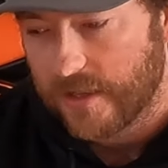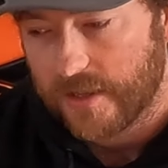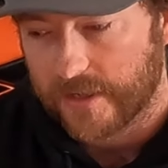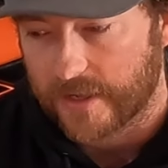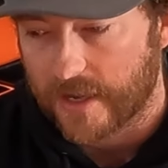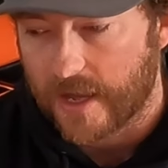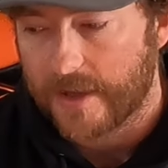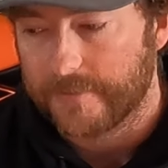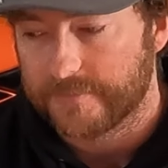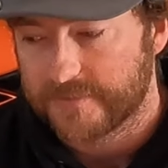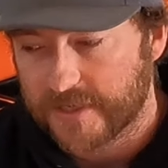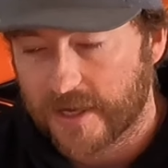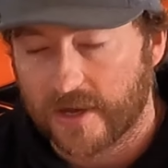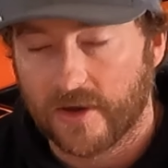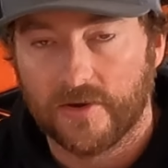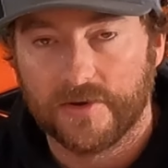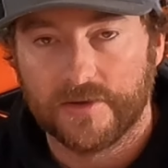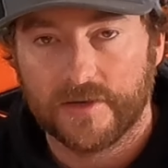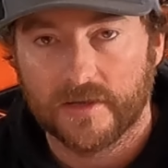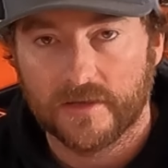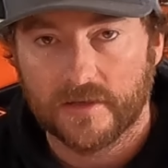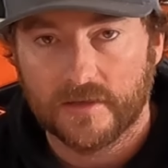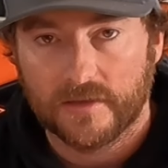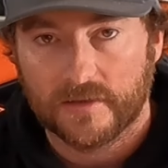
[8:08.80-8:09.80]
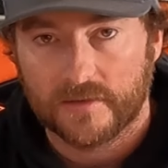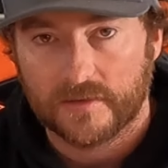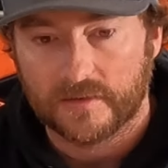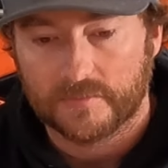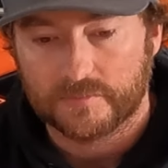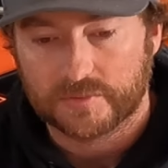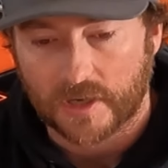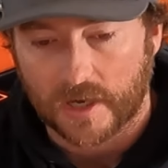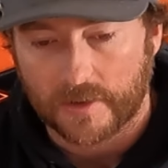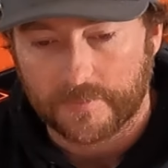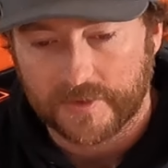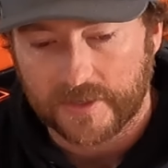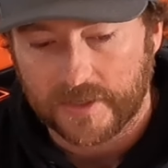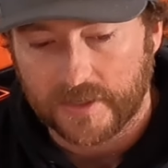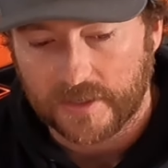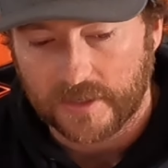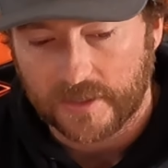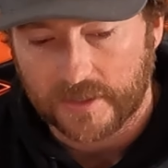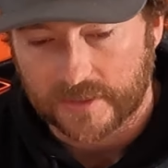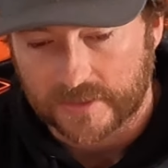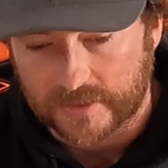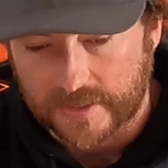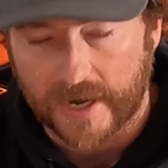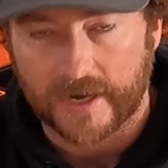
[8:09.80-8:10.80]
like I'm telling you,
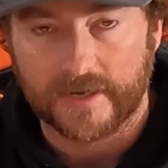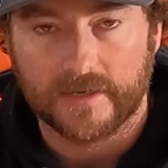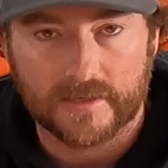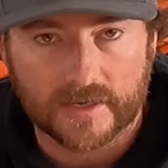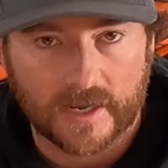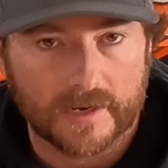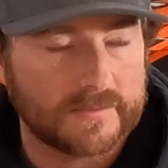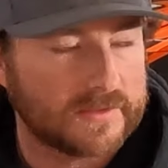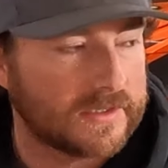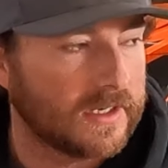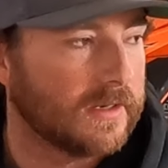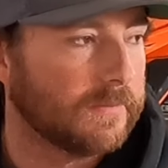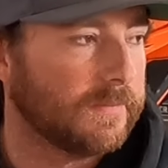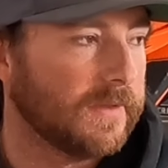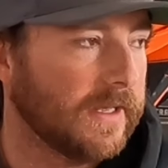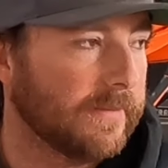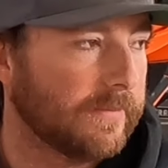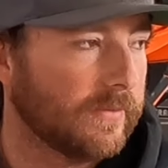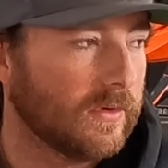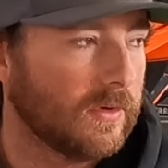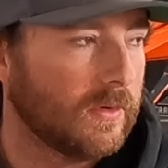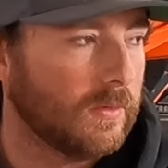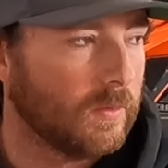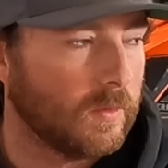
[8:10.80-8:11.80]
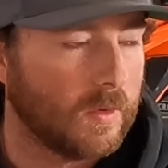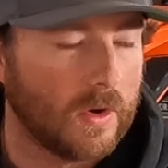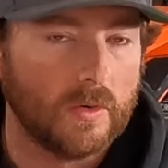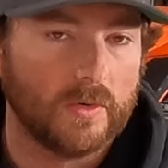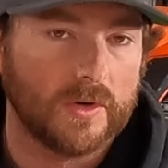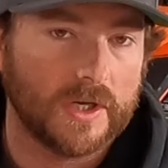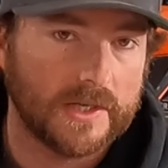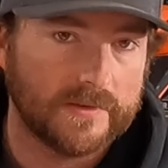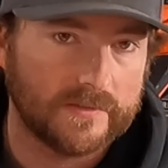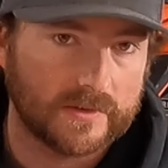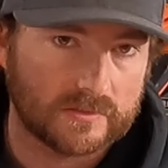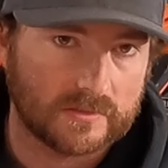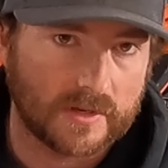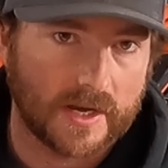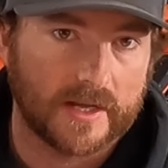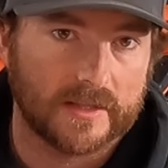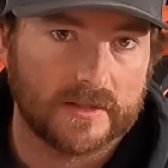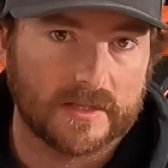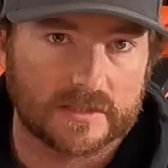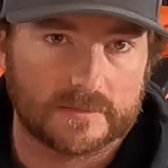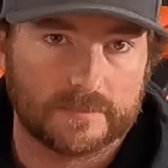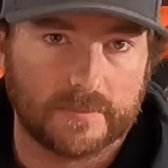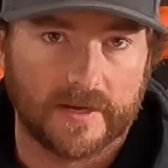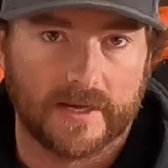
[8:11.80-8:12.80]
probably 99% of people won't even
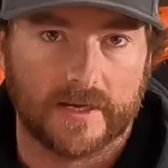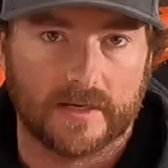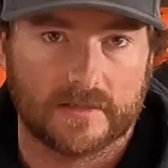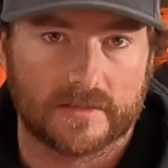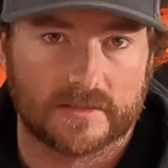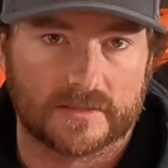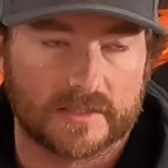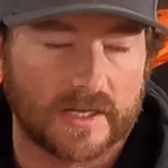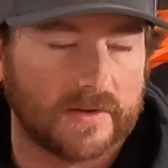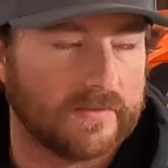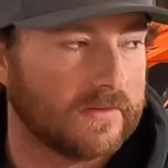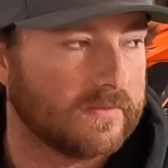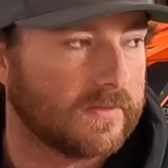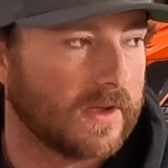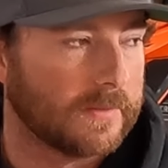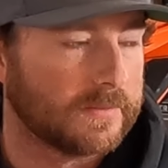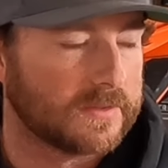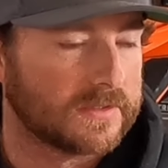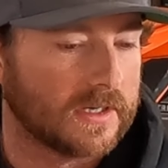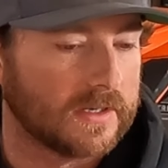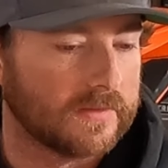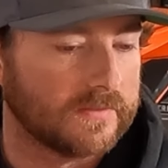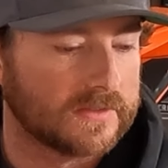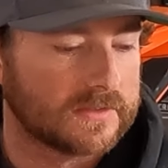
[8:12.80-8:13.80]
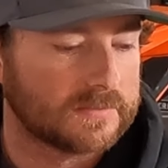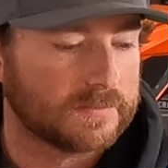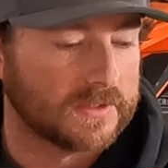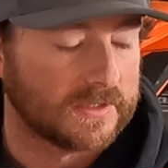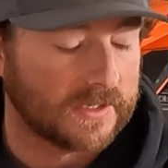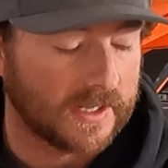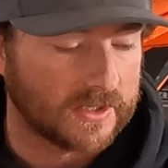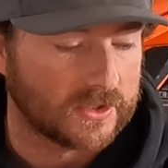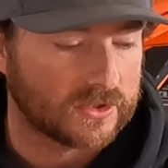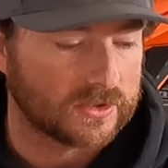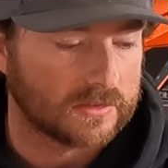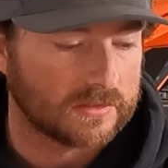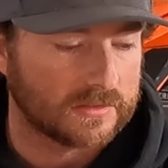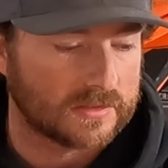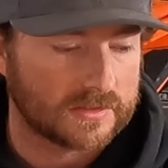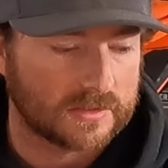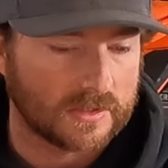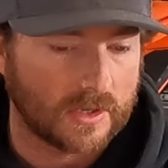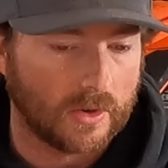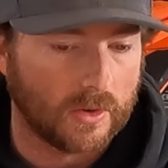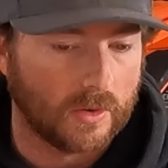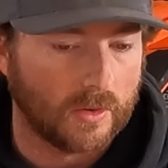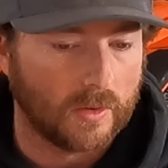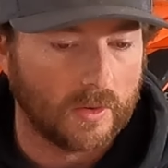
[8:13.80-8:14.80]
ride this bike to 75% of its potential.
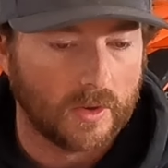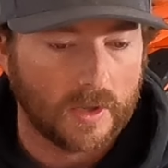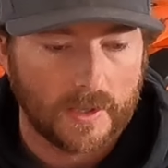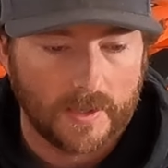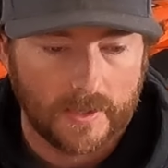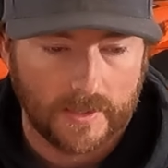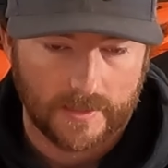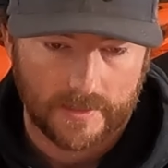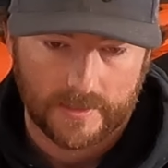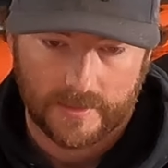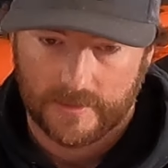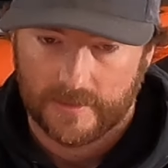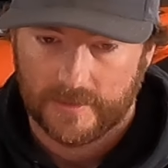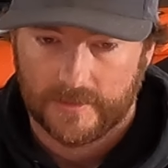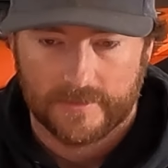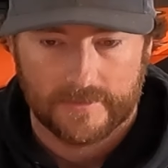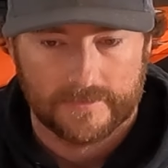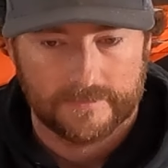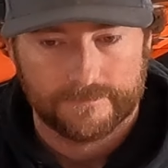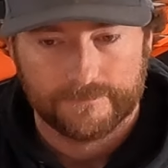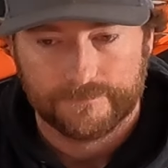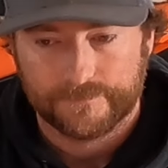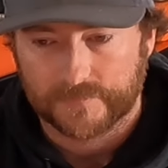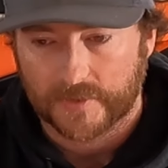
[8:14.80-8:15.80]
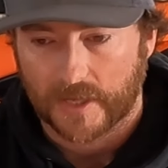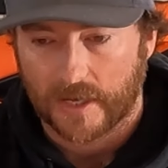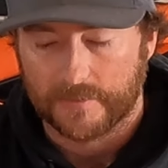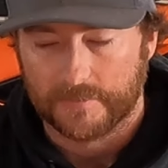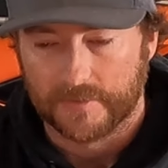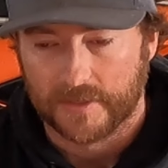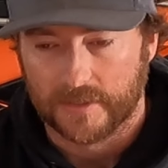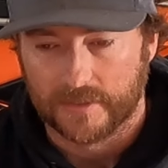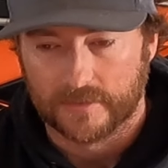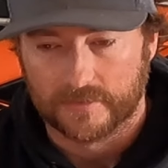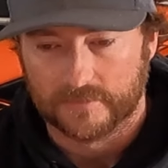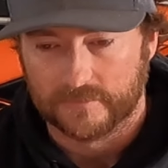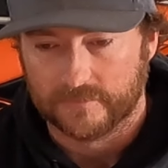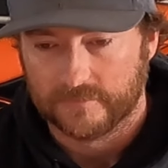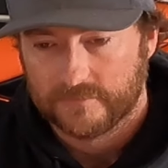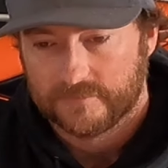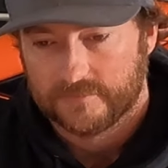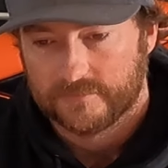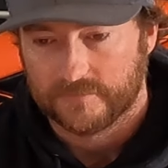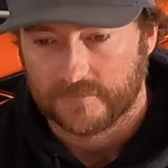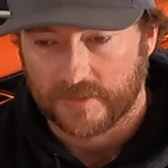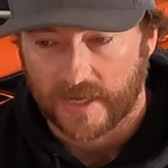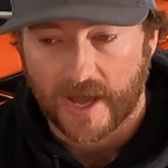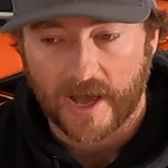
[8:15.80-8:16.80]
So, I mean,
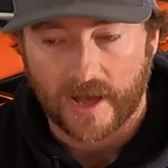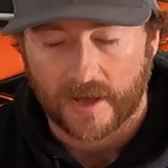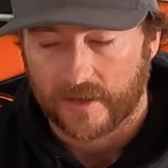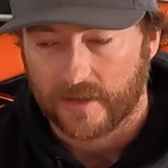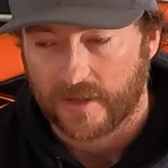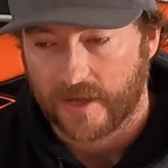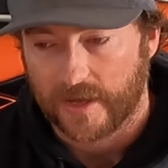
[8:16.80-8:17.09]
yeah,